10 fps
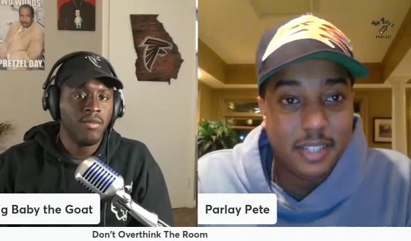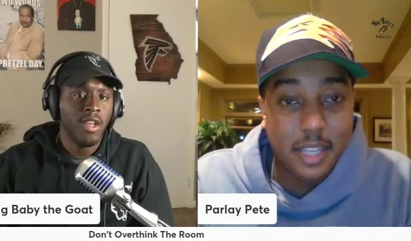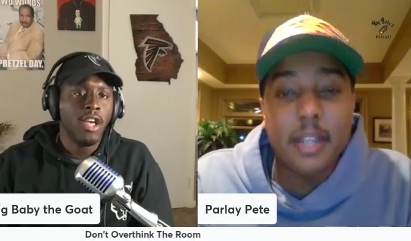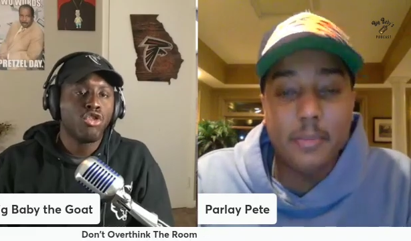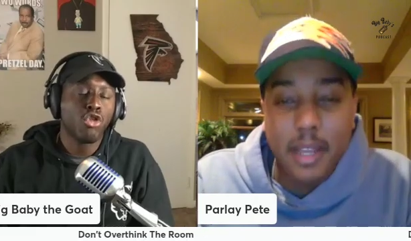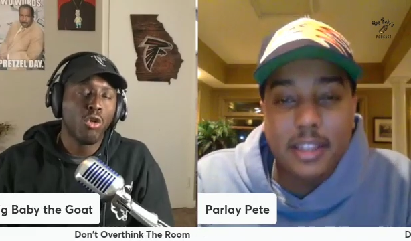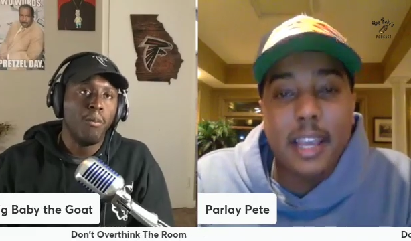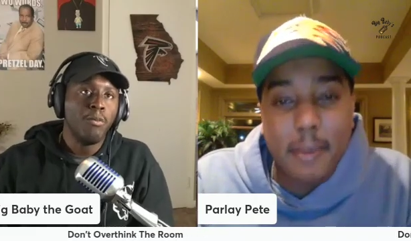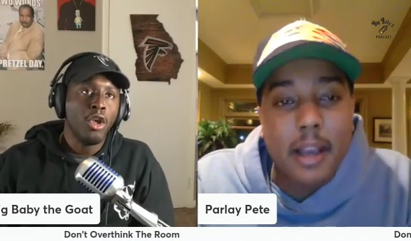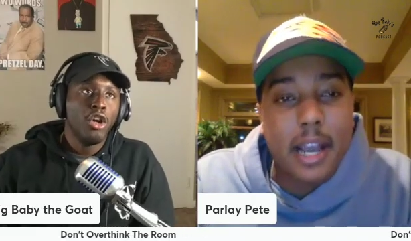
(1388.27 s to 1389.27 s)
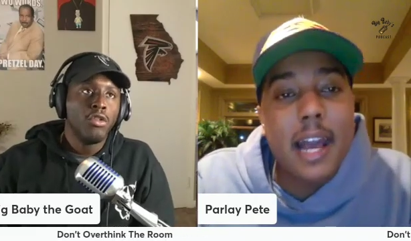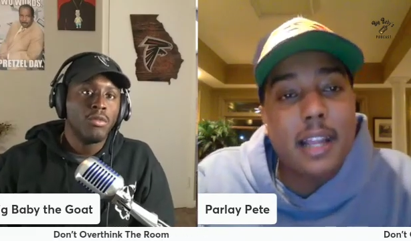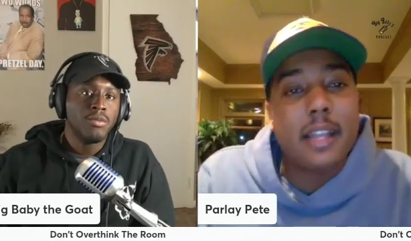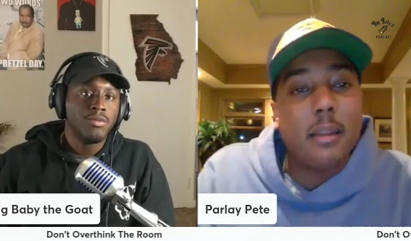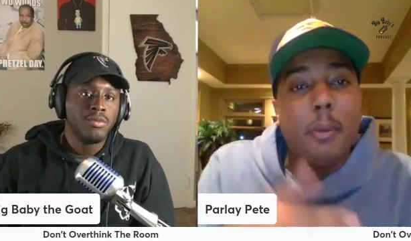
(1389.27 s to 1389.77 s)
Speaker 1: And he, kind of
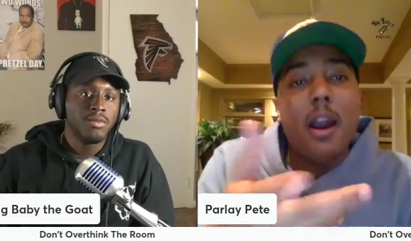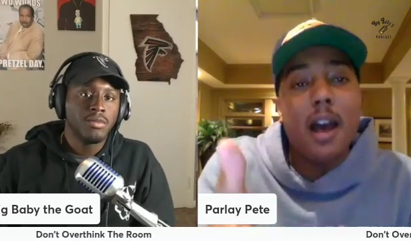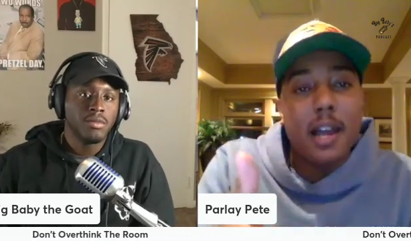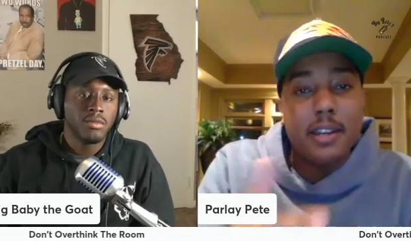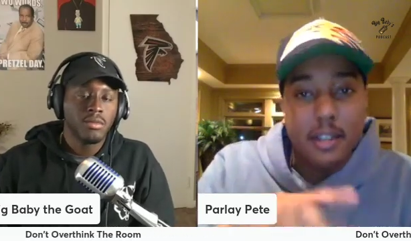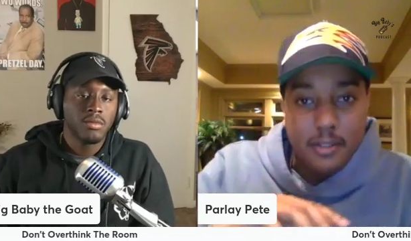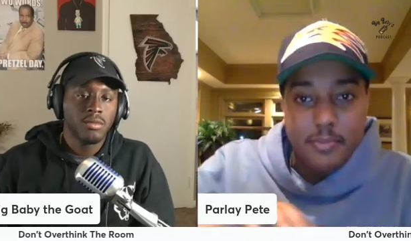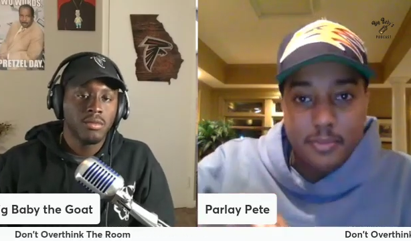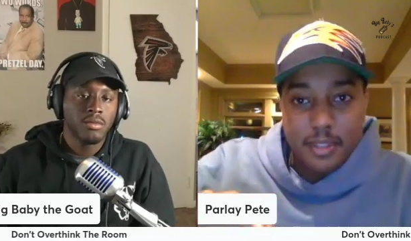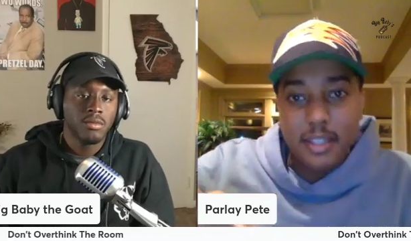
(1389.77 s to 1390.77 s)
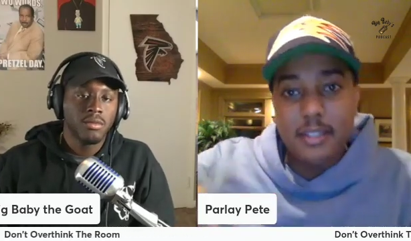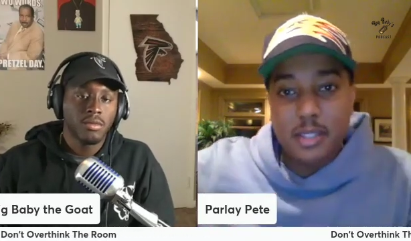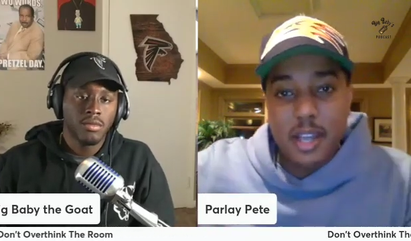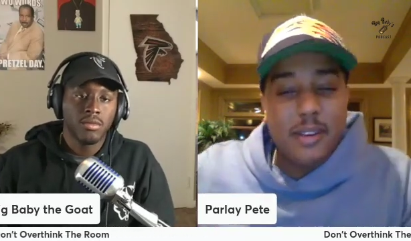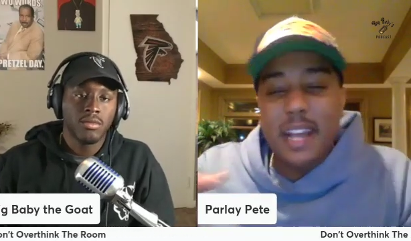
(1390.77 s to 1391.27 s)
like LeBron
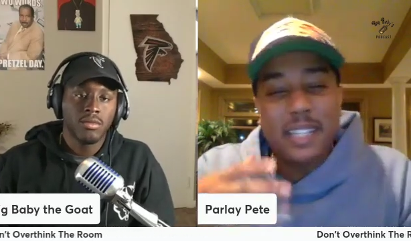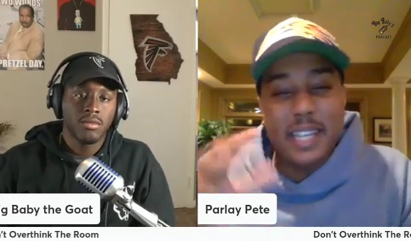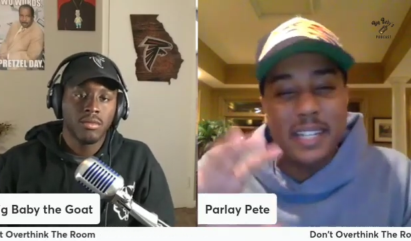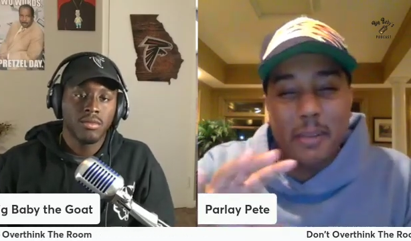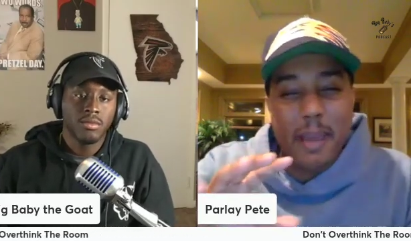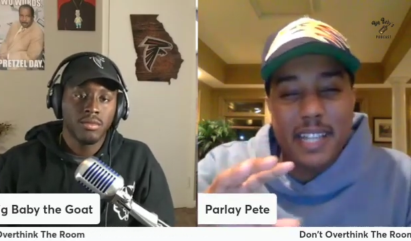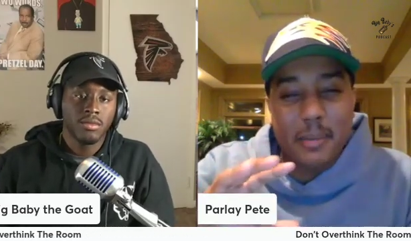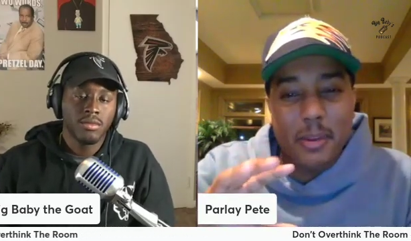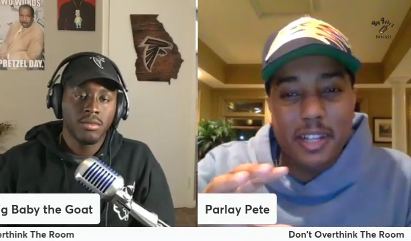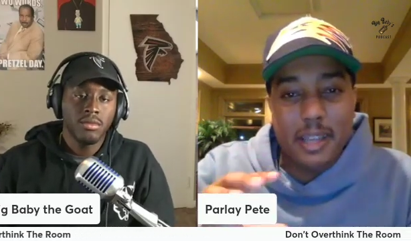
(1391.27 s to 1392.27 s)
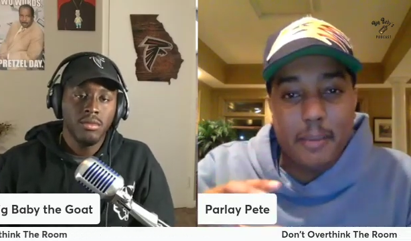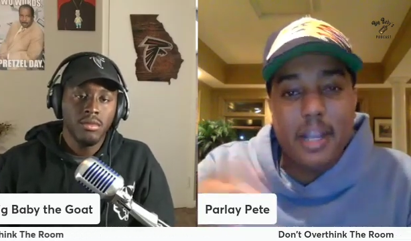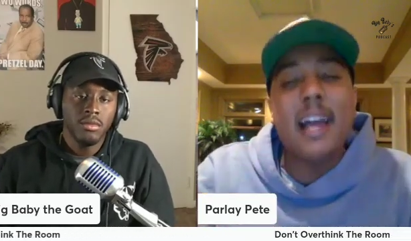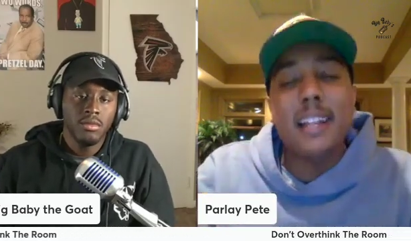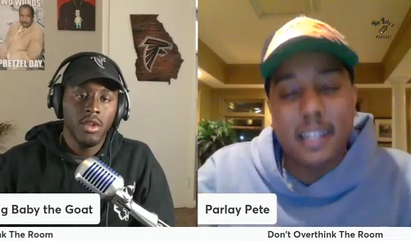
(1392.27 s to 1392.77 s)
and not to get into basketball like that, but
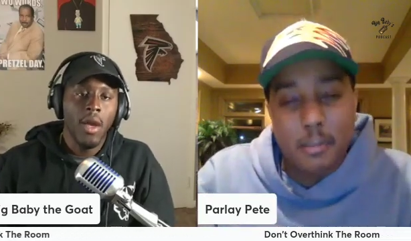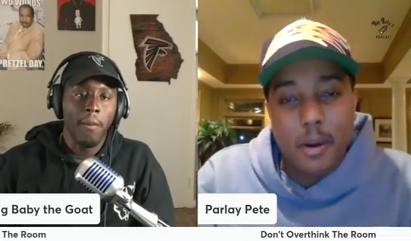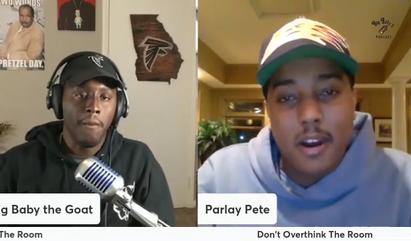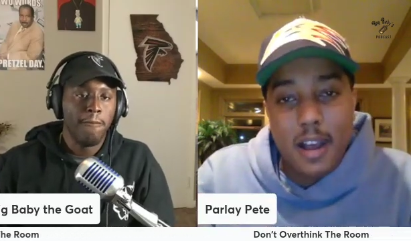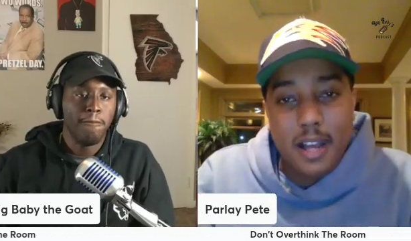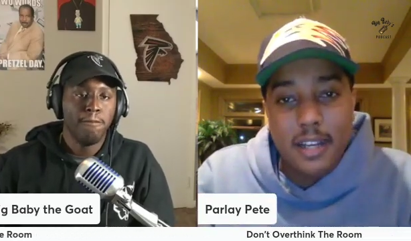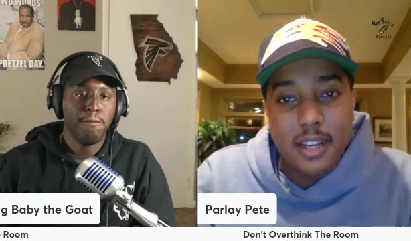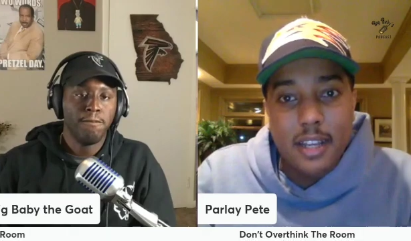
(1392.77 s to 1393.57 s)
kind of like LeBron,